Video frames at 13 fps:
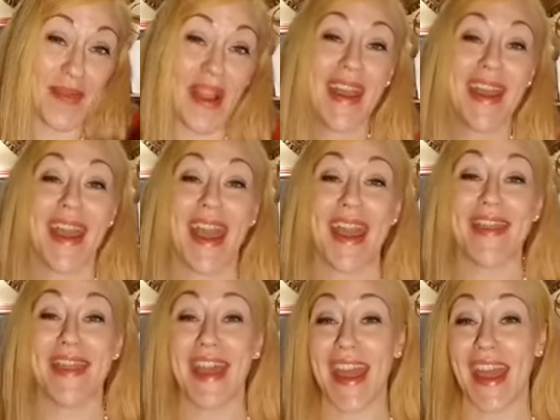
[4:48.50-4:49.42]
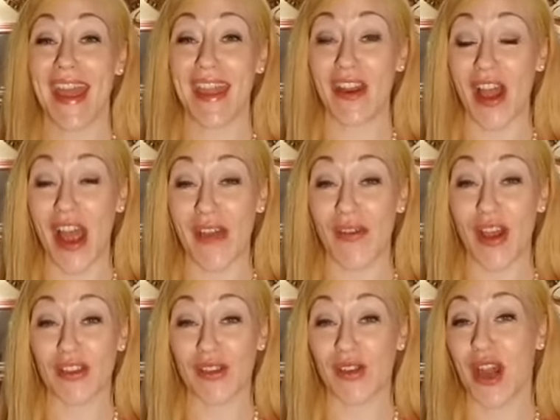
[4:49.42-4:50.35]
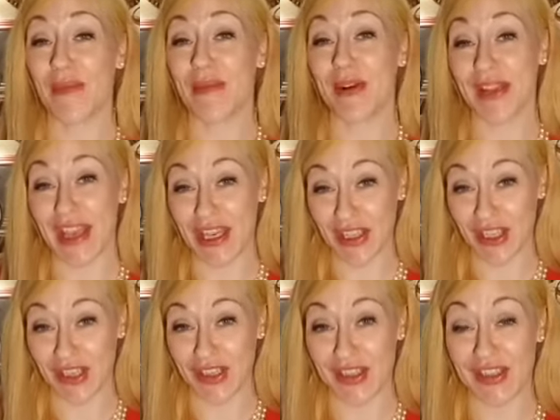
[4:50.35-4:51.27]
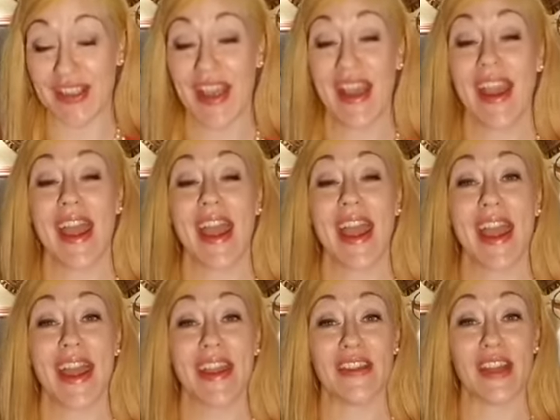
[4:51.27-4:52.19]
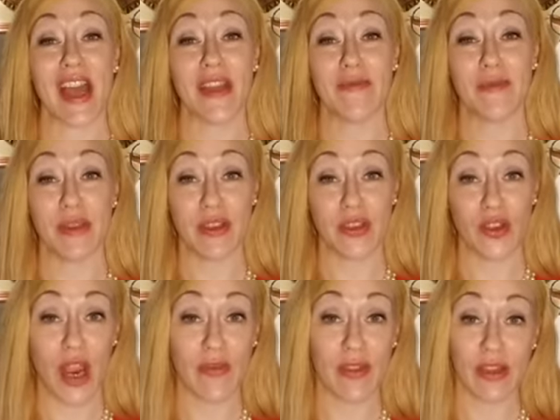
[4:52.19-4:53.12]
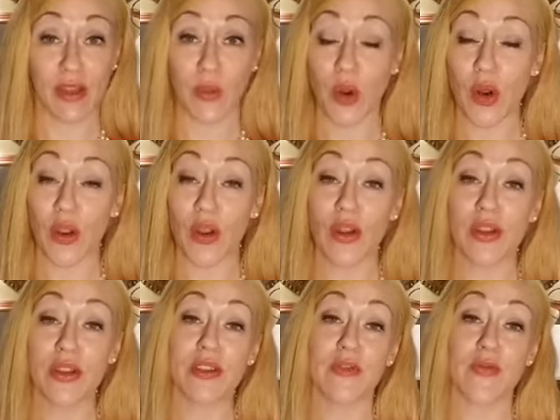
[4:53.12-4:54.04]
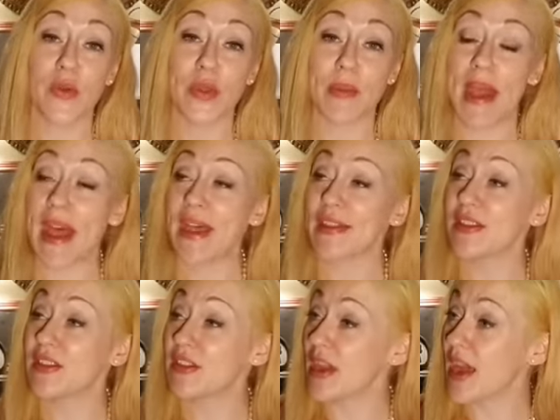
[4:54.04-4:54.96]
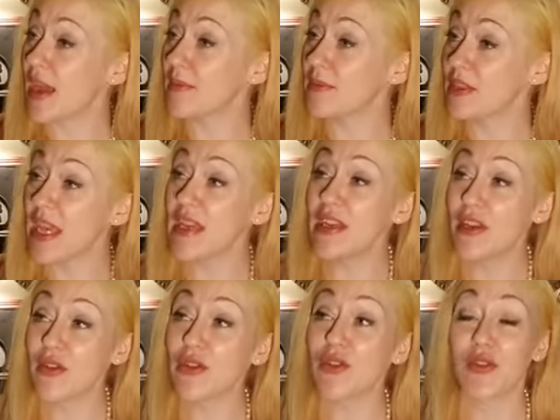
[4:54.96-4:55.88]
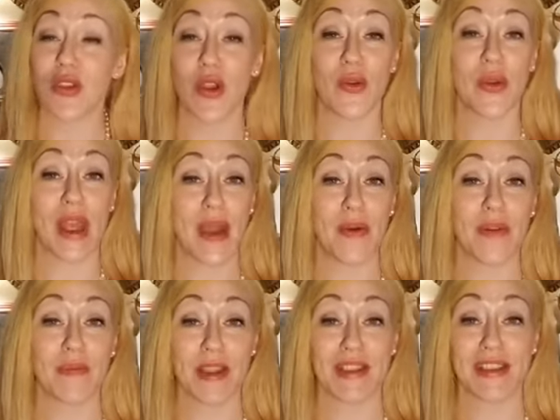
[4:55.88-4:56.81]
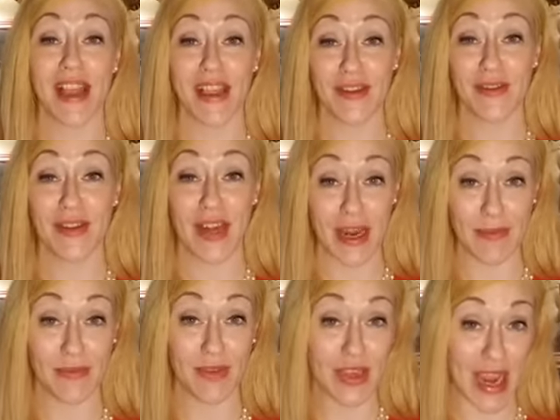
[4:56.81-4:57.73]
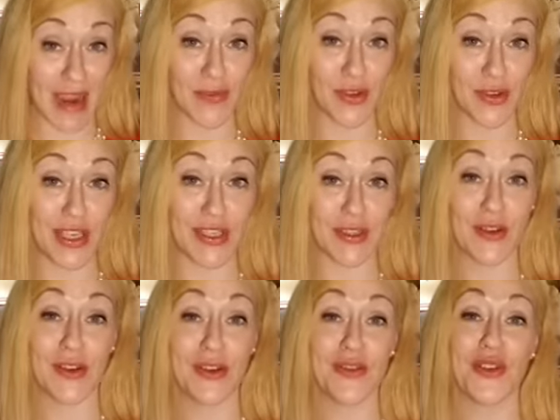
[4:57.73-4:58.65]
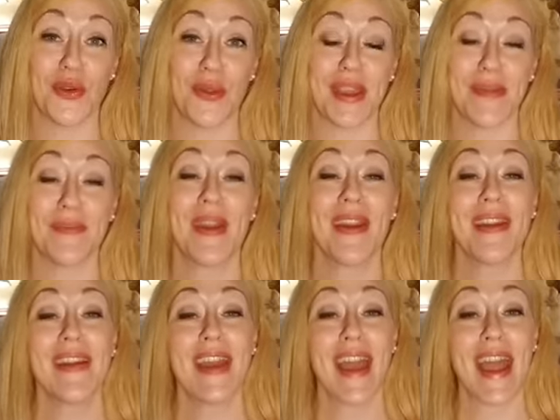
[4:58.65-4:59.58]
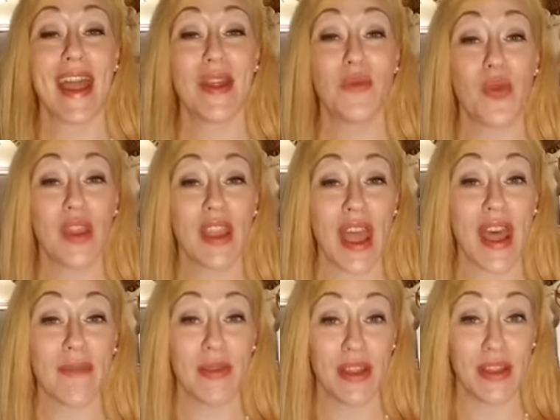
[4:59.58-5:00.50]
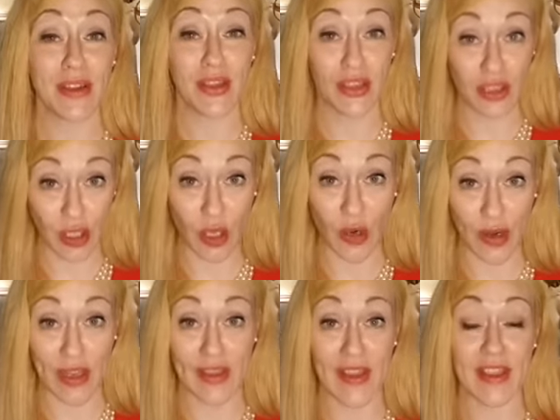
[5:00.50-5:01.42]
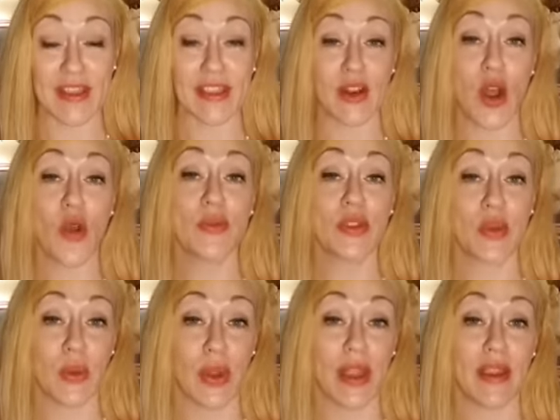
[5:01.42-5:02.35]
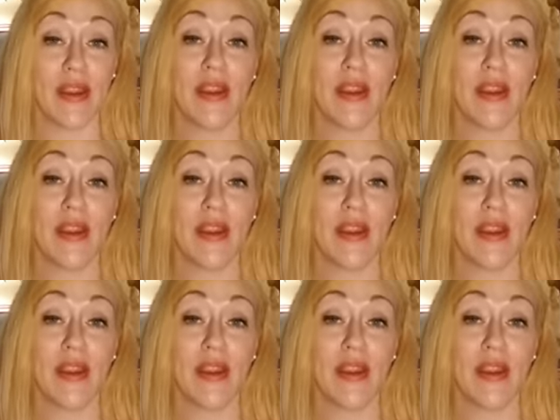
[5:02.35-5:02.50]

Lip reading: And then I've also taught Middle Ages, and I've been traveling the world for the past 10 years or so now with my son, named after Caesar, Julian, and we have been learning this and homeschooling.